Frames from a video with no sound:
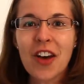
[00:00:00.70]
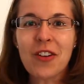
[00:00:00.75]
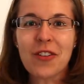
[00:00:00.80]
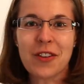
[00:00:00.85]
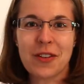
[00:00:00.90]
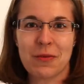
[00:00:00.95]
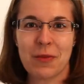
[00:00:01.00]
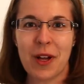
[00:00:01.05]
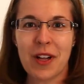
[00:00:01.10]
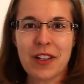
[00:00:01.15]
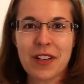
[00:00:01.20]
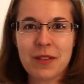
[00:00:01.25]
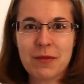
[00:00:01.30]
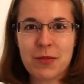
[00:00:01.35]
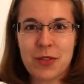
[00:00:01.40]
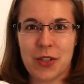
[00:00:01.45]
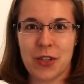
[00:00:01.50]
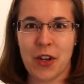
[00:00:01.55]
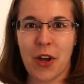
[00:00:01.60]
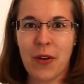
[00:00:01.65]
Hello and
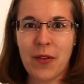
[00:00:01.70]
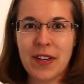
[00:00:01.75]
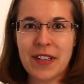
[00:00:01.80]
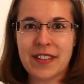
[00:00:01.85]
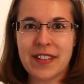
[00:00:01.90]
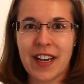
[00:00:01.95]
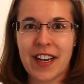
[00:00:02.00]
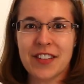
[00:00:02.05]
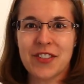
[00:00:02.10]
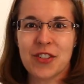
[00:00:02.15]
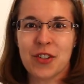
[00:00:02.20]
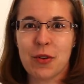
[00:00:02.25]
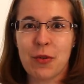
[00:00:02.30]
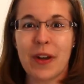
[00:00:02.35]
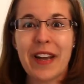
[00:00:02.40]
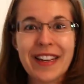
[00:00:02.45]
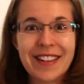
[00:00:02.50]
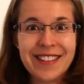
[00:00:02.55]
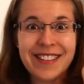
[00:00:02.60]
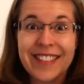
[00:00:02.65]
welcome to Going Dutch
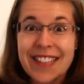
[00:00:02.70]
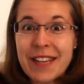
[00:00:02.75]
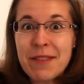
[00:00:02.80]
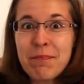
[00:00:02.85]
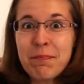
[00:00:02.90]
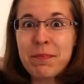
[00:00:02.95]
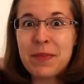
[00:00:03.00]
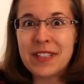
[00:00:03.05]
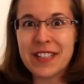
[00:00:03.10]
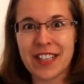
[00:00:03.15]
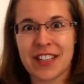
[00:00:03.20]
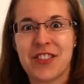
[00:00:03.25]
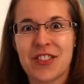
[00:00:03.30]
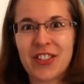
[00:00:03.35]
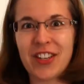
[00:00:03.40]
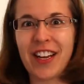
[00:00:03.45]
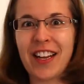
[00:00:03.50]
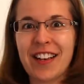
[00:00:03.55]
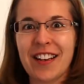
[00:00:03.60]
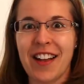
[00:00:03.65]
Quick Tip
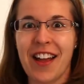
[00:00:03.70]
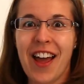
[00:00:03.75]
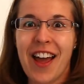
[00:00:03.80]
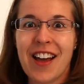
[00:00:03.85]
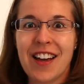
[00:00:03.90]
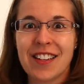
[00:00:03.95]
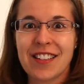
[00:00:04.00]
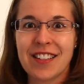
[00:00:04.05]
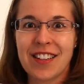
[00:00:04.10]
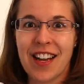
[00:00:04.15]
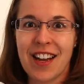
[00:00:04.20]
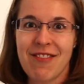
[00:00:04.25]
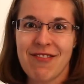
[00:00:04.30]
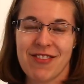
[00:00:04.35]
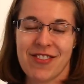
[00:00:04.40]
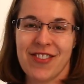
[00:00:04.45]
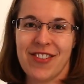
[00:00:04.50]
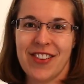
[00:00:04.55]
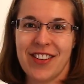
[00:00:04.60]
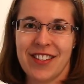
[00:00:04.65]
Edition. Today
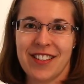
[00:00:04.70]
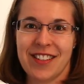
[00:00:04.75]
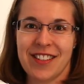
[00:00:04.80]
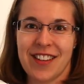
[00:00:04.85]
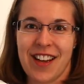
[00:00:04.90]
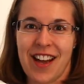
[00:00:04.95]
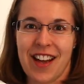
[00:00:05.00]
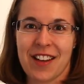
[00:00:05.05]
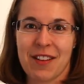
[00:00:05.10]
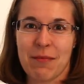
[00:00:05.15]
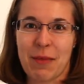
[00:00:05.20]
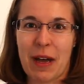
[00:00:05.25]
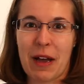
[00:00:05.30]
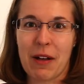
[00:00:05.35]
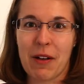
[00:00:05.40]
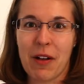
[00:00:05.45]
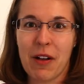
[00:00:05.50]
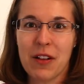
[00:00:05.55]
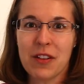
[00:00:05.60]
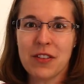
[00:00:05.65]
we're going to talk
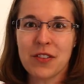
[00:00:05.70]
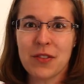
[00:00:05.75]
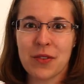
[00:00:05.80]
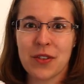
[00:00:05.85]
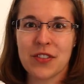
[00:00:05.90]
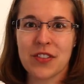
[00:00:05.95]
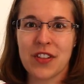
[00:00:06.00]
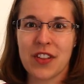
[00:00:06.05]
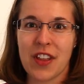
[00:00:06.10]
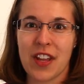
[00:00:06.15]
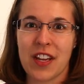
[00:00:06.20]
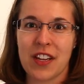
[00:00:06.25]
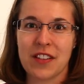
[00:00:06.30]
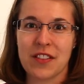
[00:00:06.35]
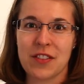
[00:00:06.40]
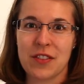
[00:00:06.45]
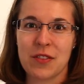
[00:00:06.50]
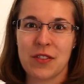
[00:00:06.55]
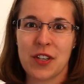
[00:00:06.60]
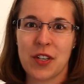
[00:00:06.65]
about all sorts of
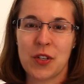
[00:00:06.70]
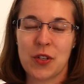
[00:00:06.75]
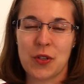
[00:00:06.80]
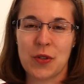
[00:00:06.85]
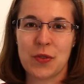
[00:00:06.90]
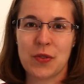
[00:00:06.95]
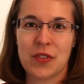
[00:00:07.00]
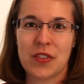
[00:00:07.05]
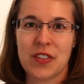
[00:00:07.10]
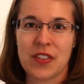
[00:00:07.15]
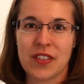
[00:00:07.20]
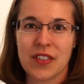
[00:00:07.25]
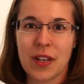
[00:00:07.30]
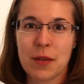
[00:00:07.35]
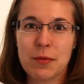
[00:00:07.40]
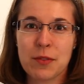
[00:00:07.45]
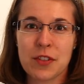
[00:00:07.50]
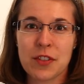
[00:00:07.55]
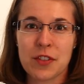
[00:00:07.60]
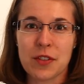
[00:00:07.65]
things you can use to
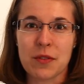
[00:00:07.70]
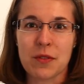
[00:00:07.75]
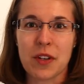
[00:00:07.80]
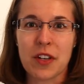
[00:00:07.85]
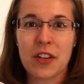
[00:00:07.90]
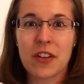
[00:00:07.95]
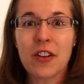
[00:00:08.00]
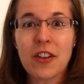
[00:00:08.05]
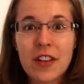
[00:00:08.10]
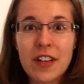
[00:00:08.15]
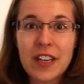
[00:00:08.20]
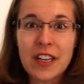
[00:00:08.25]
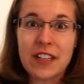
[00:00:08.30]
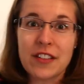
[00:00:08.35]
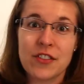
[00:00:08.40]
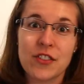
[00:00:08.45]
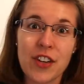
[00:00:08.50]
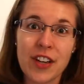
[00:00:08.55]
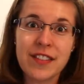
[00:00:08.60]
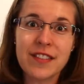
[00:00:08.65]
substitute in
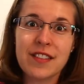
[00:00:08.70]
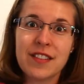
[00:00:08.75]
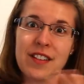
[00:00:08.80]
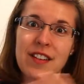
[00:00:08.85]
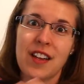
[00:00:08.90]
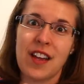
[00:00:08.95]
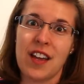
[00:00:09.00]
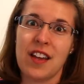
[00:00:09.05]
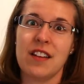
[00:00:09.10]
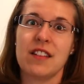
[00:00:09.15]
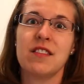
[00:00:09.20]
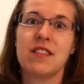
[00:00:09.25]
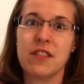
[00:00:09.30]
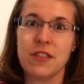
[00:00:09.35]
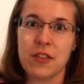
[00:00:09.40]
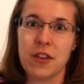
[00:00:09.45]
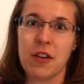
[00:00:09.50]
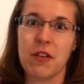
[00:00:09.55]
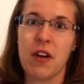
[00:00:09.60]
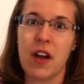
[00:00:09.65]
cooking just in case
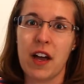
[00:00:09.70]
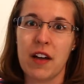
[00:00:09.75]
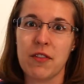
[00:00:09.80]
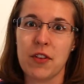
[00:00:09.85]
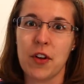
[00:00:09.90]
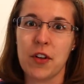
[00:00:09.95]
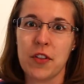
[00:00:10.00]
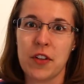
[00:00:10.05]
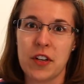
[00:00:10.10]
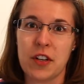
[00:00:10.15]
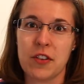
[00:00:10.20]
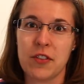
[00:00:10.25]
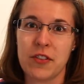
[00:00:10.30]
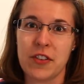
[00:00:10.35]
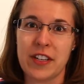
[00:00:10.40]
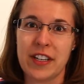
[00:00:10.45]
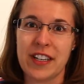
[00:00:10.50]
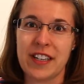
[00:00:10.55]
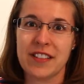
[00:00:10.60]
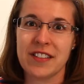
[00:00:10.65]
you don't have all the
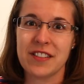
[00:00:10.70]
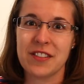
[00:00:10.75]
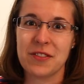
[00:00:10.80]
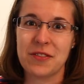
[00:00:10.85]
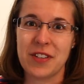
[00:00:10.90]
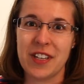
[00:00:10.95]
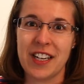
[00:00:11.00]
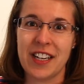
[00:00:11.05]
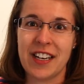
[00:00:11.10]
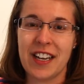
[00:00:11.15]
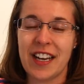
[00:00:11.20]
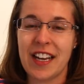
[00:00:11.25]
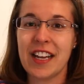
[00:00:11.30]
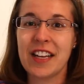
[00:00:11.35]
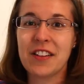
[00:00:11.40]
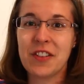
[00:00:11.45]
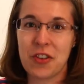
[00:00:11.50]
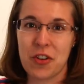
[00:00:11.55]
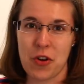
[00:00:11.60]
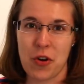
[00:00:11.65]
ingredients you need
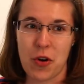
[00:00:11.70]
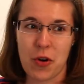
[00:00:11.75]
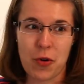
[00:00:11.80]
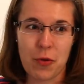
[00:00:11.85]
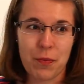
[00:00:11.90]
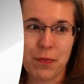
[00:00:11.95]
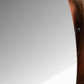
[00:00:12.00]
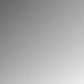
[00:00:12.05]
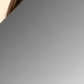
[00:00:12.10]
in your home.